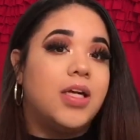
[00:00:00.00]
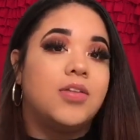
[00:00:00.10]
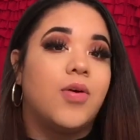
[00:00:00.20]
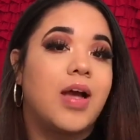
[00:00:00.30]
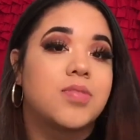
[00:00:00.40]

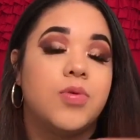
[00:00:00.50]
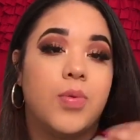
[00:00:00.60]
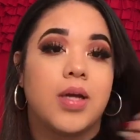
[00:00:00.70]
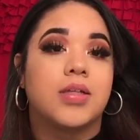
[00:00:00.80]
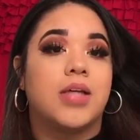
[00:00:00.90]
don't ask me
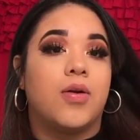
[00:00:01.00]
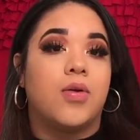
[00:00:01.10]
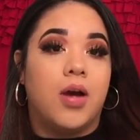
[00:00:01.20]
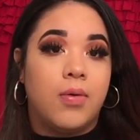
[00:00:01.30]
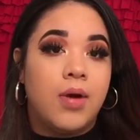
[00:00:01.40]
when because I
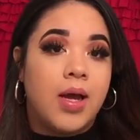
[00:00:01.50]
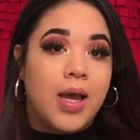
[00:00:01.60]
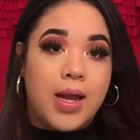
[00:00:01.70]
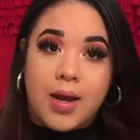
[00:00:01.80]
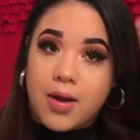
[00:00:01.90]
don't know.
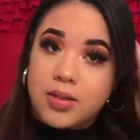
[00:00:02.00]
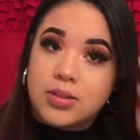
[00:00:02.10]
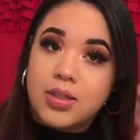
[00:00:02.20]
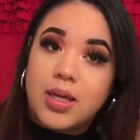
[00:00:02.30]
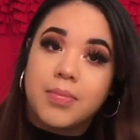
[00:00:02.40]
And I
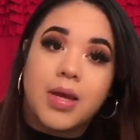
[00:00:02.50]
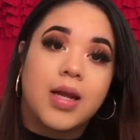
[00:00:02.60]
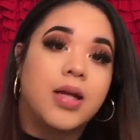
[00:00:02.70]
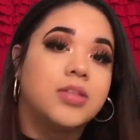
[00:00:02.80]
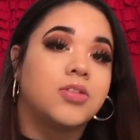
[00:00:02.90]
also am
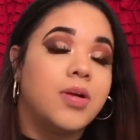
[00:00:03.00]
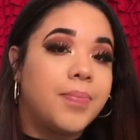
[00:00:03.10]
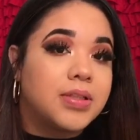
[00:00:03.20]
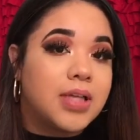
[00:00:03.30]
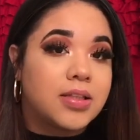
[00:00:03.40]
getting a screen
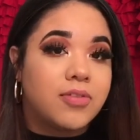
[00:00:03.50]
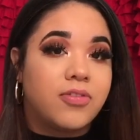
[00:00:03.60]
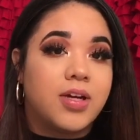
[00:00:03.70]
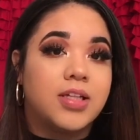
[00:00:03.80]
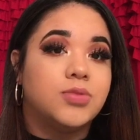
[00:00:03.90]
protector
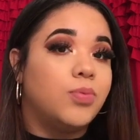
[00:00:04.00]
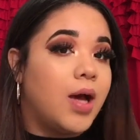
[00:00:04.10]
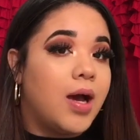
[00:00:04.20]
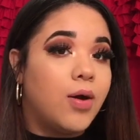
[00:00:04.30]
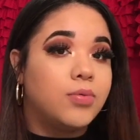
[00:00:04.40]
for it as
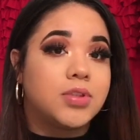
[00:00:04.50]
well.